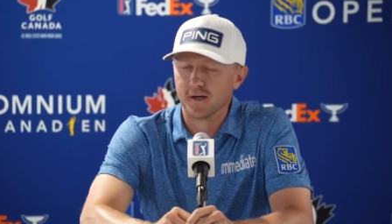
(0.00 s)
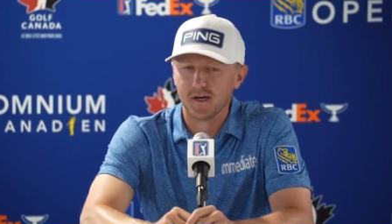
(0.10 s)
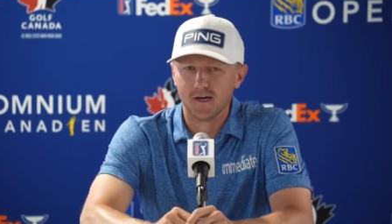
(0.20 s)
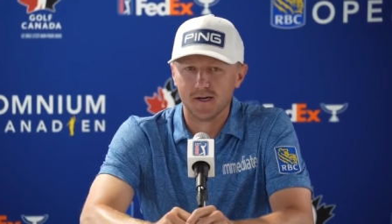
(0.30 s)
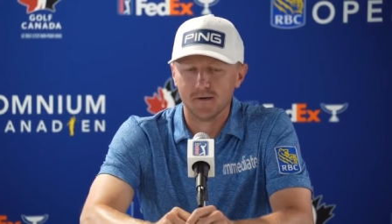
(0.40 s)

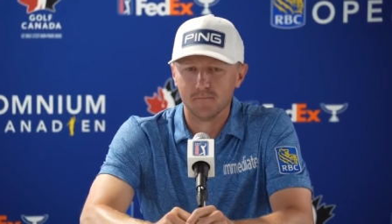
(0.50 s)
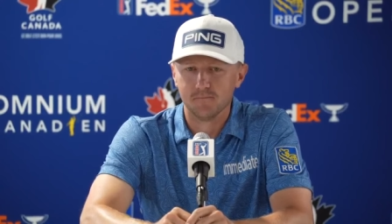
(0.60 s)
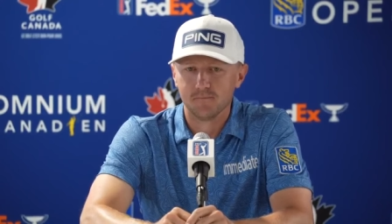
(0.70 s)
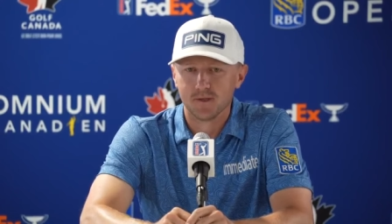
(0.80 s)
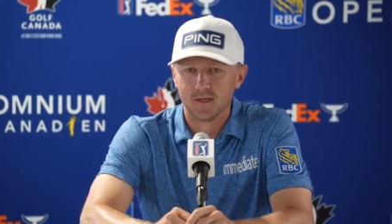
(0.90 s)

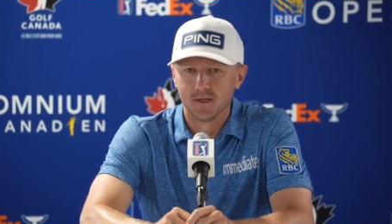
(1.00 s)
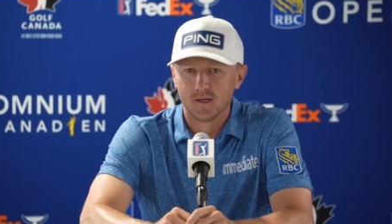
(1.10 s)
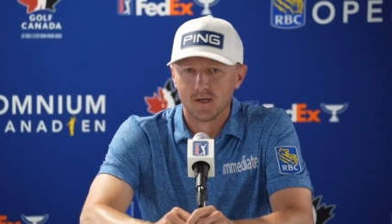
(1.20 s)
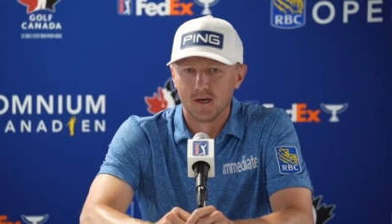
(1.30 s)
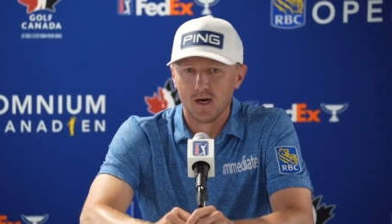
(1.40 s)

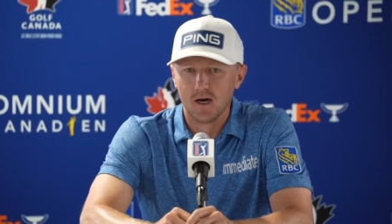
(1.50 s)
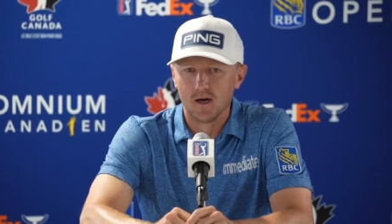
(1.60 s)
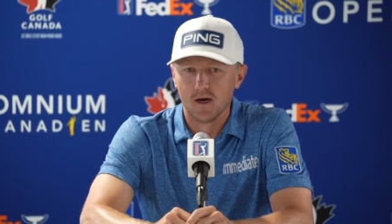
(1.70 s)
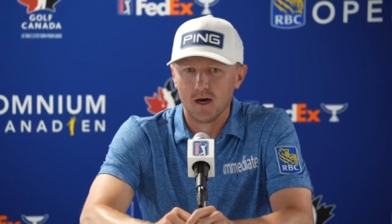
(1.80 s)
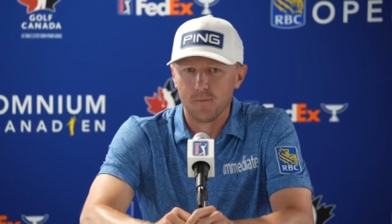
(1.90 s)
I
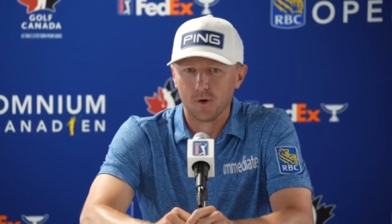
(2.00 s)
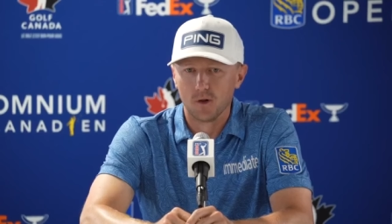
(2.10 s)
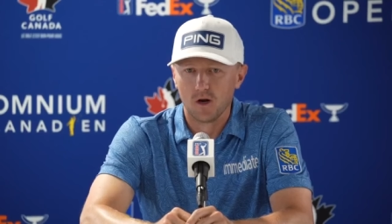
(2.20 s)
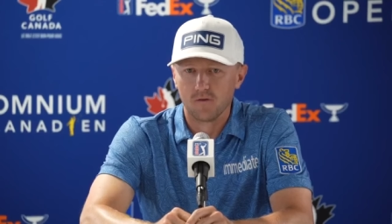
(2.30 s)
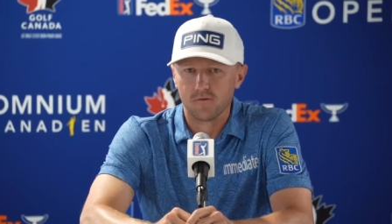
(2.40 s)
put a
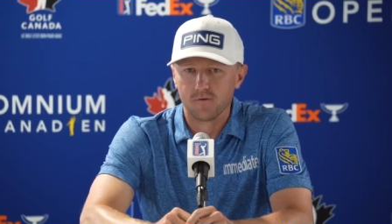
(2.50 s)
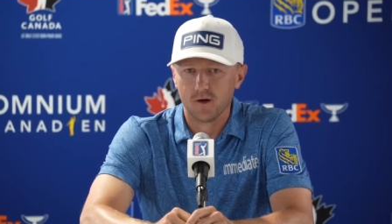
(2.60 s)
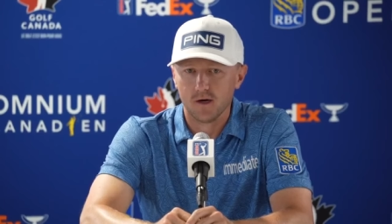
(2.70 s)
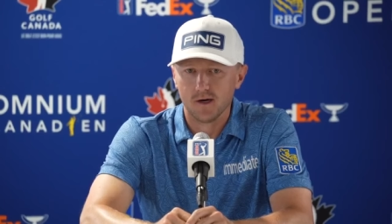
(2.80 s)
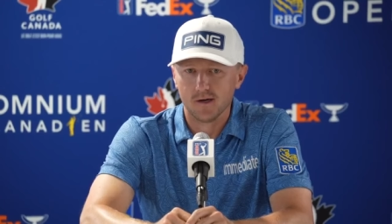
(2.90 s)
lot
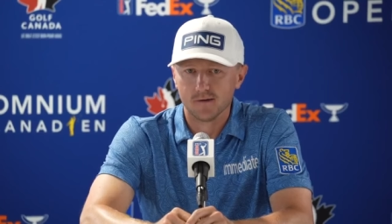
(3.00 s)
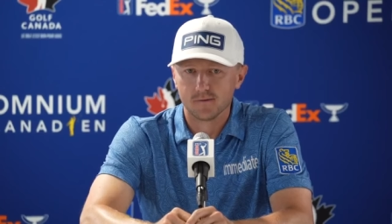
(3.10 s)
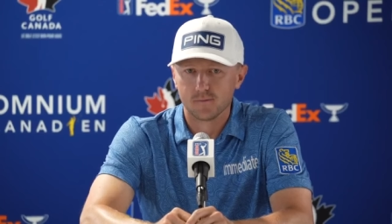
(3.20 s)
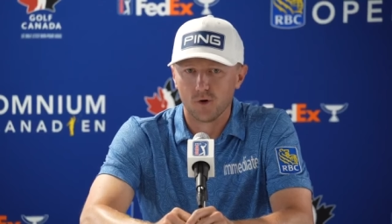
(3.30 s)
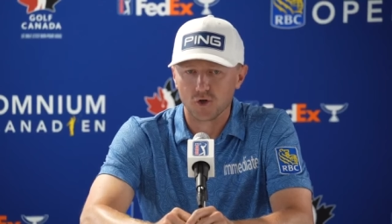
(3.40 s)
of
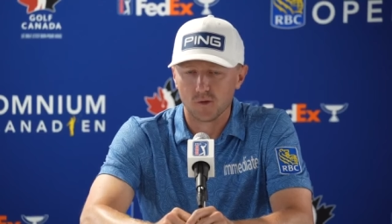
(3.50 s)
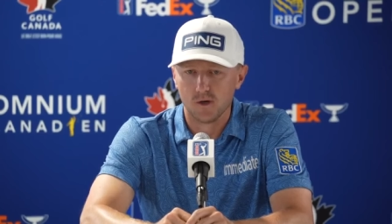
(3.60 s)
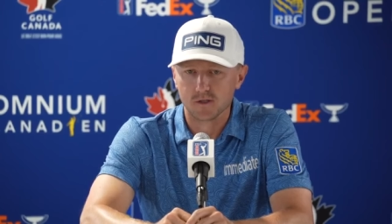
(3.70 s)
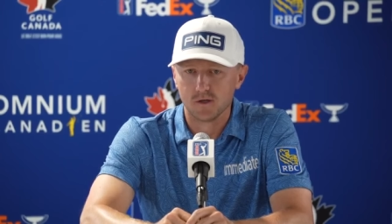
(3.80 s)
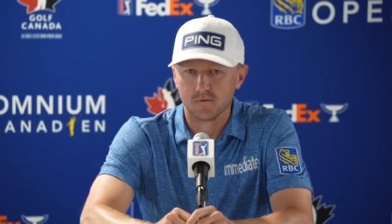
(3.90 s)
pressure on
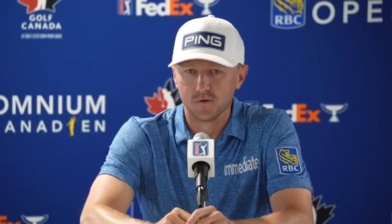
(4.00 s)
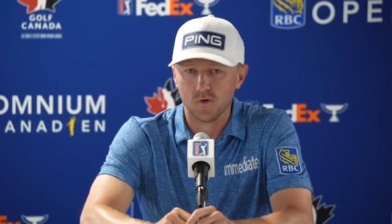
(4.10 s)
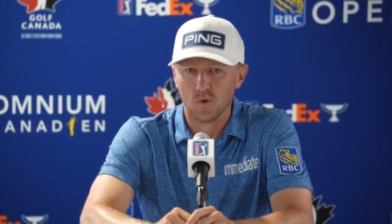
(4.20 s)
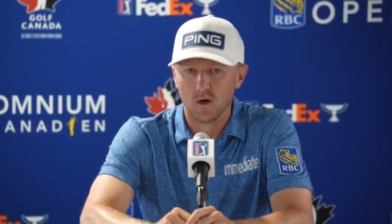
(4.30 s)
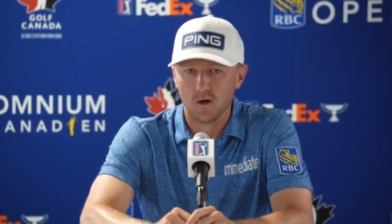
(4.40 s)
myself to
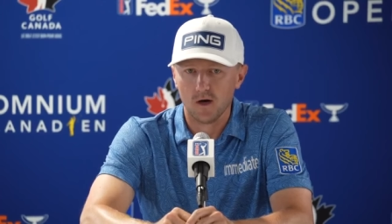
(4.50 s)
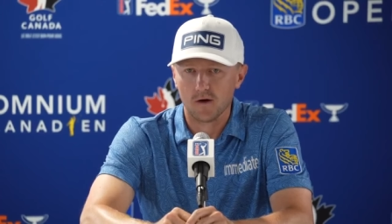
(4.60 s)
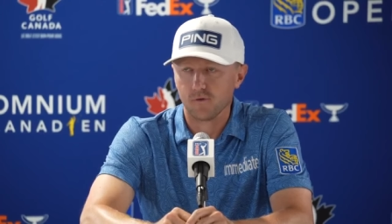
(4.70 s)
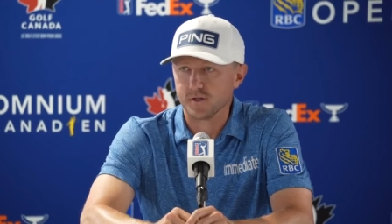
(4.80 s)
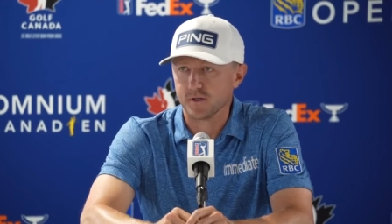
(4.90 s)
do well
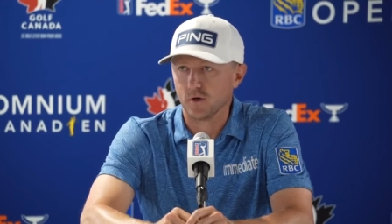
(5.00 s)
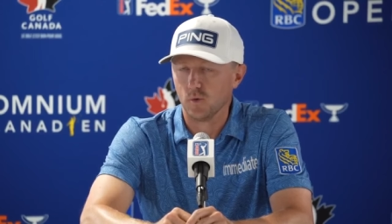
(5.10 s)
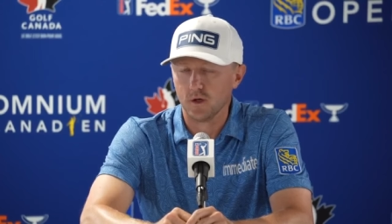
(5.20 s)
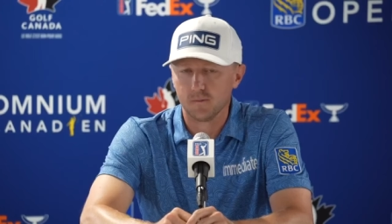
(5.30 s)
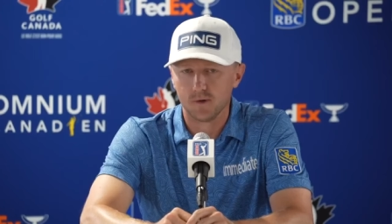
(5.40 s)
every single
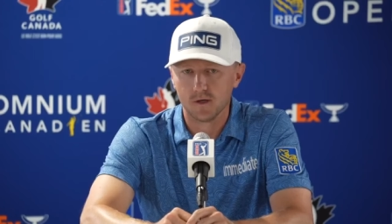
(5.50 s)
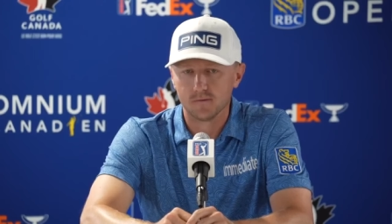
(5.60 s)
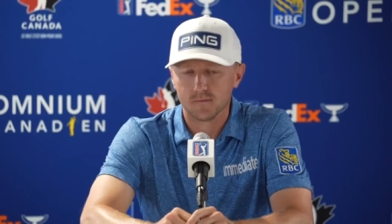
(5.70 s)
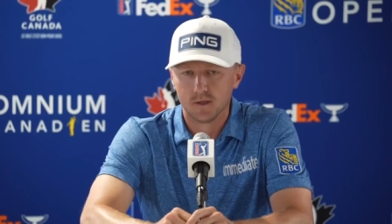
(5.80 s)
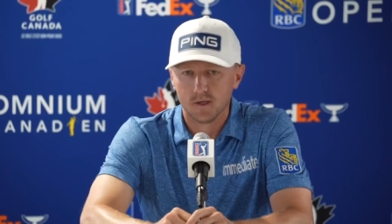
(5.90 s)
week. But,
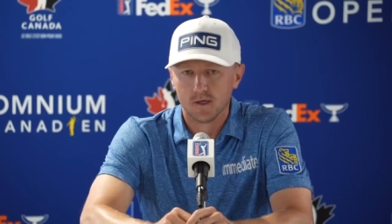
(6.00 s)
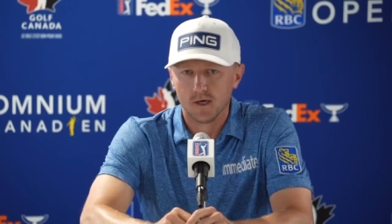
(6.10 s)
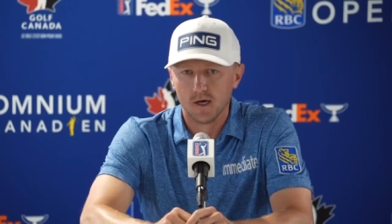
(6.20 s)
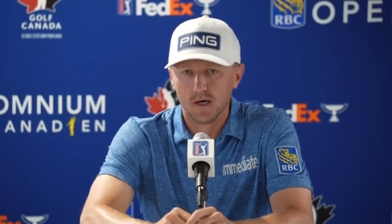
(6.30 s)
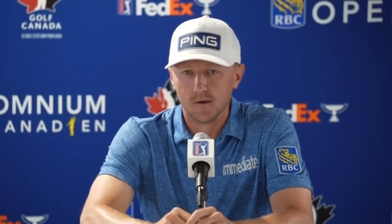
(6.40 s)

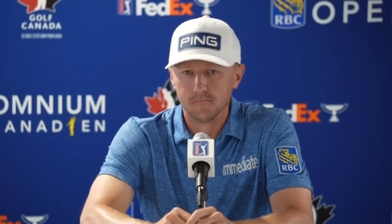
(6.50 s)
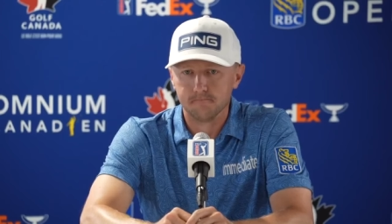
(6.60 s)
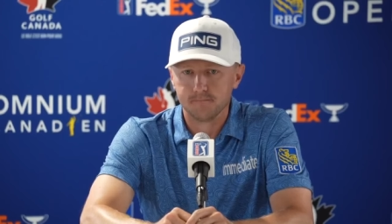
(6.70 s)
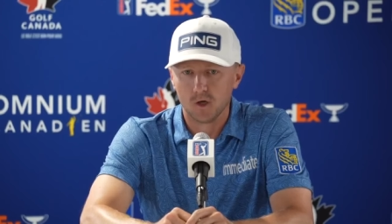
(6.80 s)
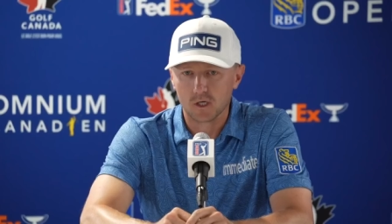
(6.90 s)

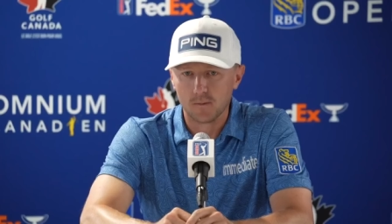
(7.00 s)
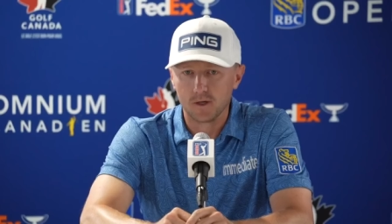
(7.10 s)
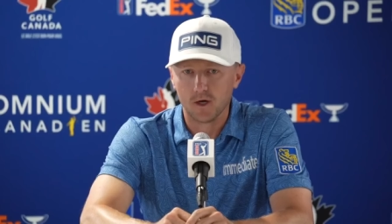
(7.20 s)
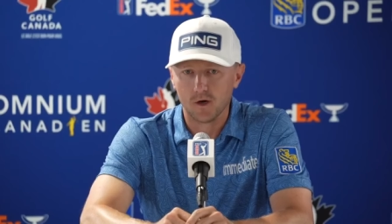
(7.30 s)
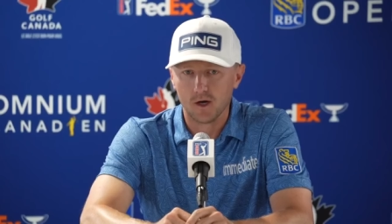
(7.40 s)
you know,
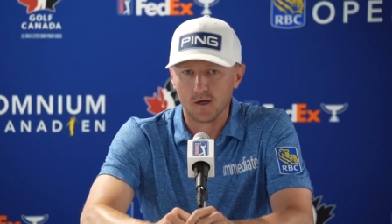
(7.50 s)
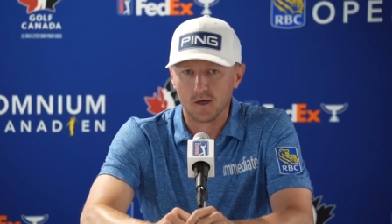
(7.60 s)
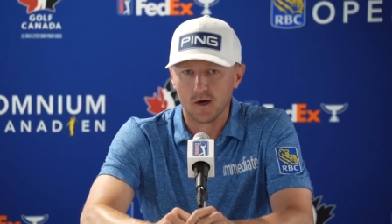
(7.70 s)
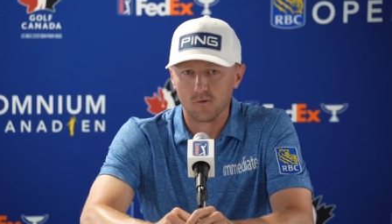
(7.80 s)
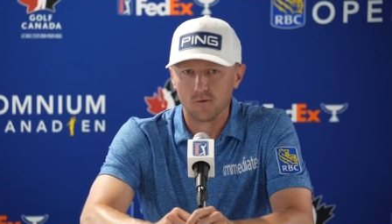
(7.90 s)
coming here,
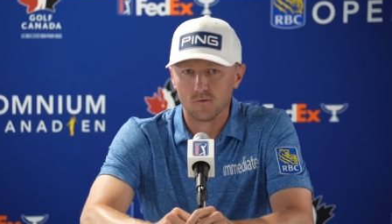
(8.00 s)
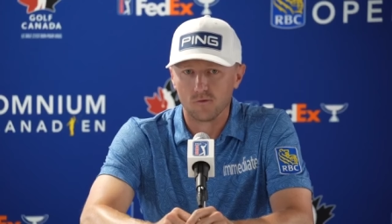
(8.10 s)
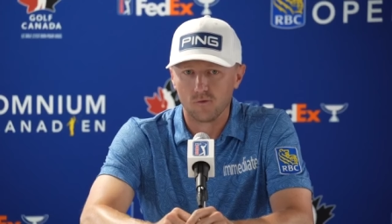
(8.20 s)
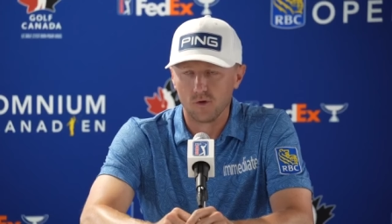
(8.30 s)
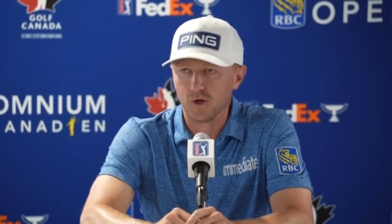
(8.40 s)
I
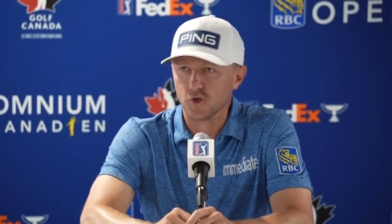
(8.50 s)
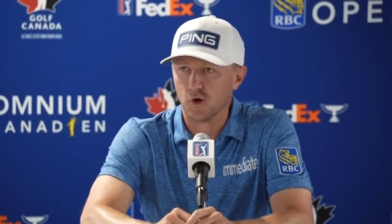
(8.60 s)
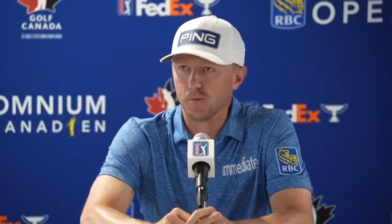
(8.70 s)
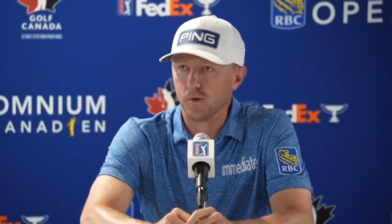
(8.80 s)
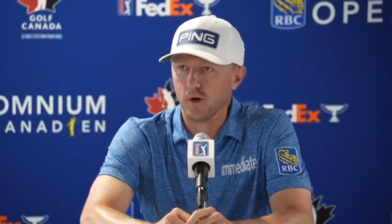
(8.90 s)
really
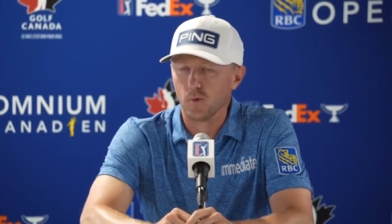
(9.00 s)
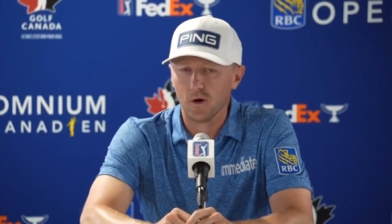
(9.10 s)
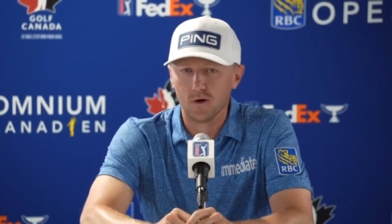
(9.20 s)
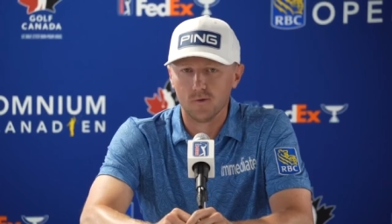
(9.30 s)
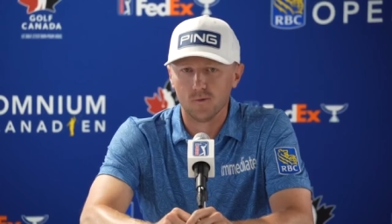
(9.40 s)
enjoy playing
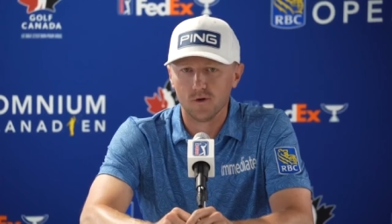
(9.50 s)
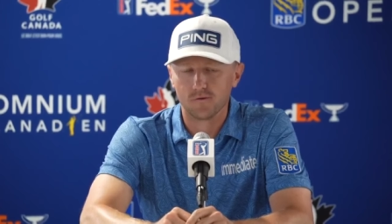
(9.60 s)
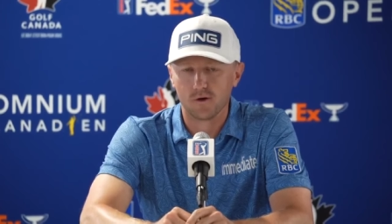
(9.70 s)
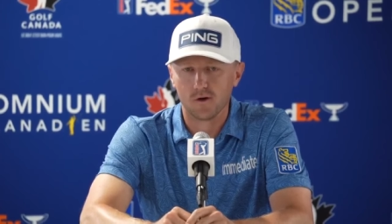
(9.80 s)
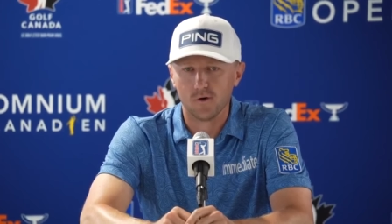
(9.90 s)
well in
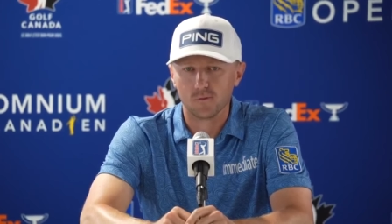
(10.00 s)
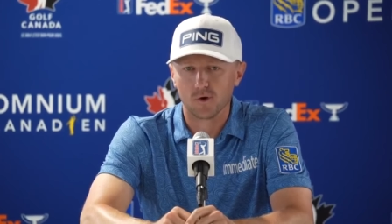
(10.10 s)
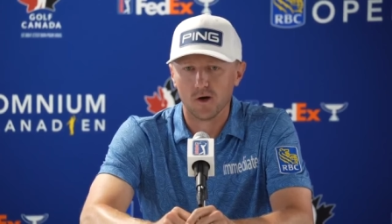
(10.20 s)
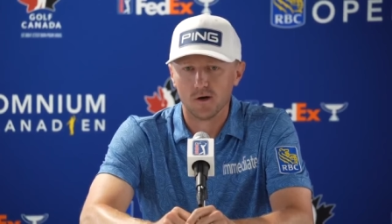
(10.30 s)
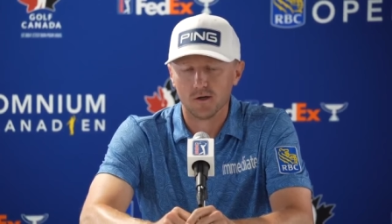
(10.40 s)
front of the home
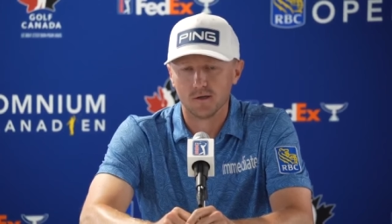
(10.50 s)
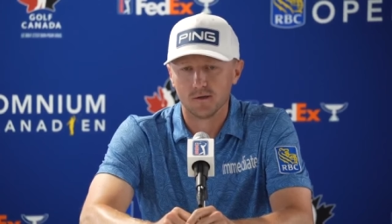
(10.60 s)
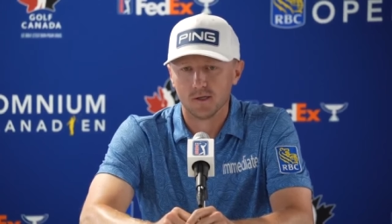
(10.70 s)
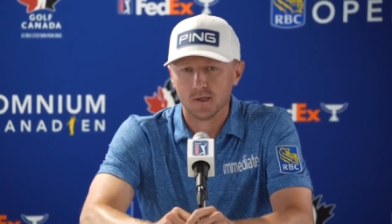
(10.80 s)
crowd. And